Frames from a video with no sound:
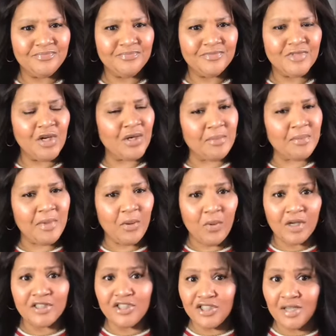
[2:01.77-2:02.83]
okay, my
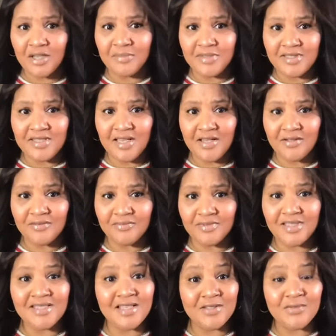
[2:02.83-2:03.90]
watch time is down,
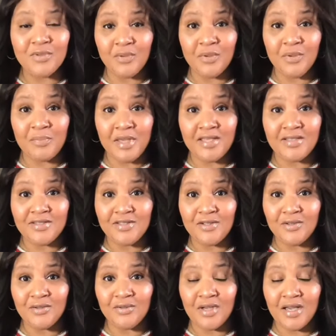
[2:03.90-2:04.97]
because that's really what pays
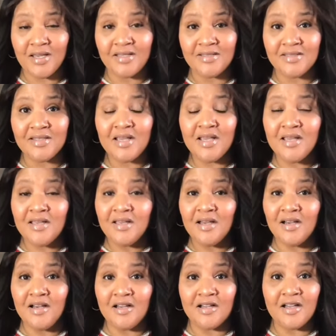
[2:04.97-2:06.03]
you guys.
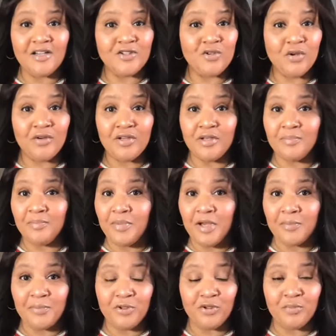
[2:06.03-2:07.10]
Uh, contrary to
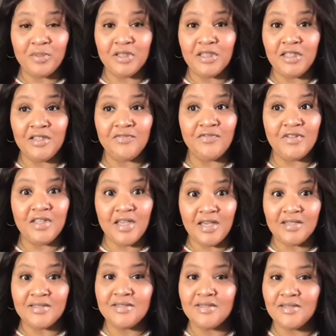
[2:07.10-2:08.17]
popular belief,
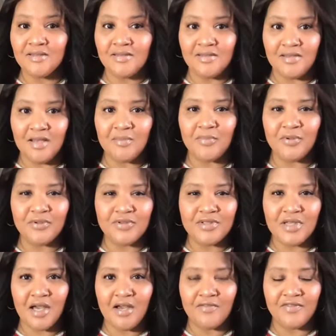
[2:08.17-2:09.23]
yes, the numbers
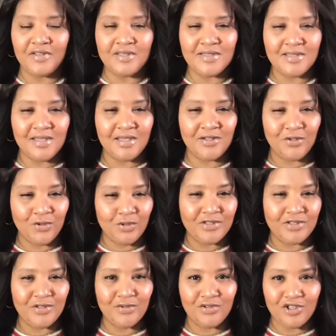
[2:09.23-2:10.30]
obviously
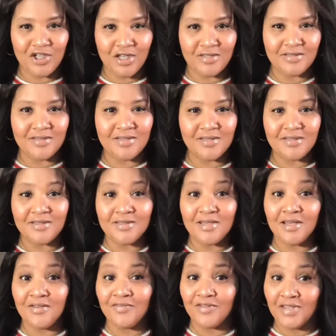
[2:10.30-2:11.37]
increase your chances
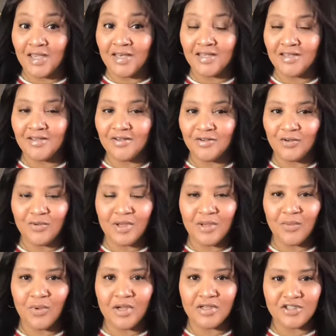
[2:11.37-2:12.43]
of getting great
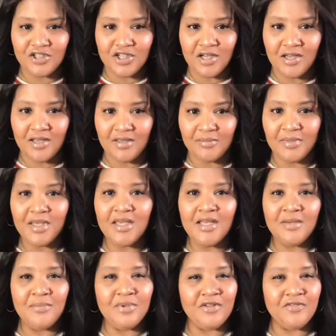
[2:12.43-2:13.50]
watch time.
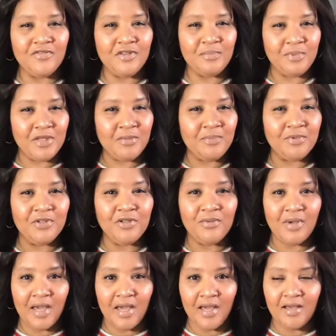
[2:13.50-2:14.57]
But if the people you
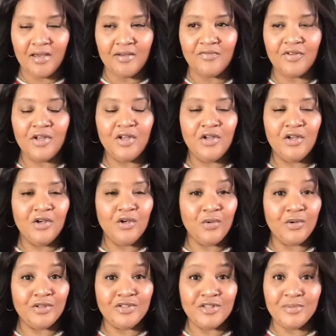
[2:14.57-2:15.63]
have who
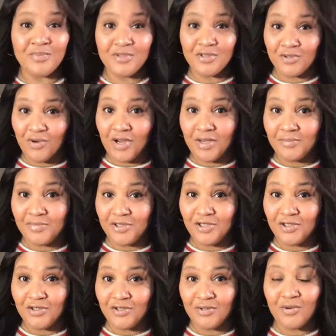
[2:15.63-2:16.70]
are subscribed to
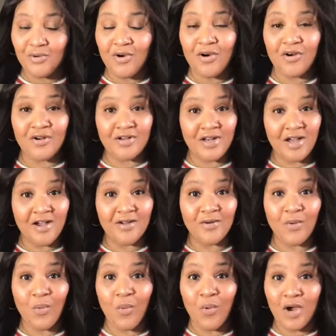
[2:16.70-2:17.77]
you are not
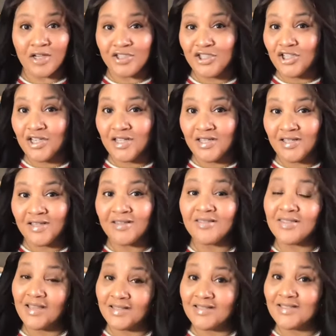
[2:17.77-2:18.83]
watching,
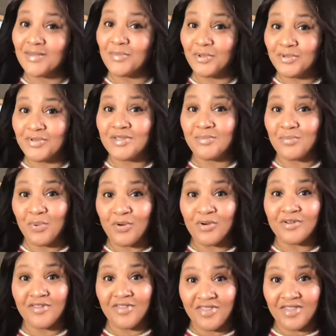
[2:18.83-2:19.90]
that's the most
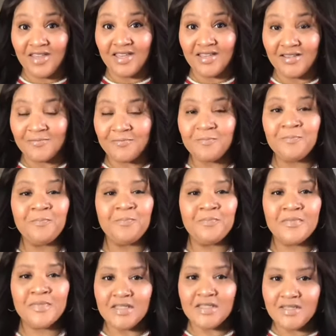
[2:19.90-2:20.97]
important thing.
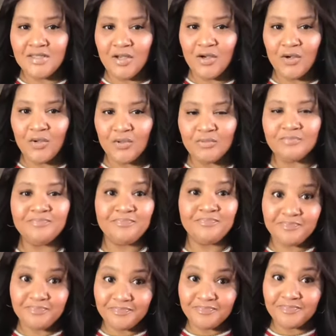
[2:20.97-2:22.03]
So
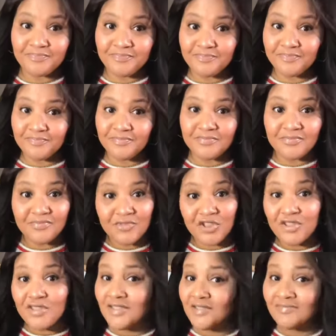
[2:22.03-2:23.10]

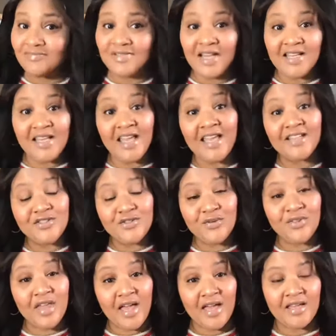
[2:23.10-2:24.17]
just to kind of answer
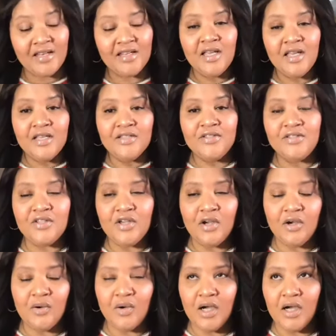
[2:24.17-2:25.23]
that.
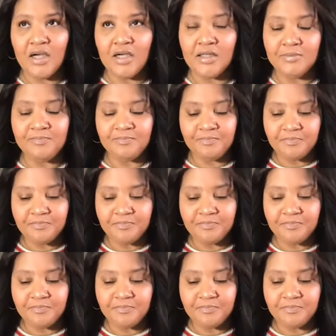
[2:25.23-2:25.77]
So, um,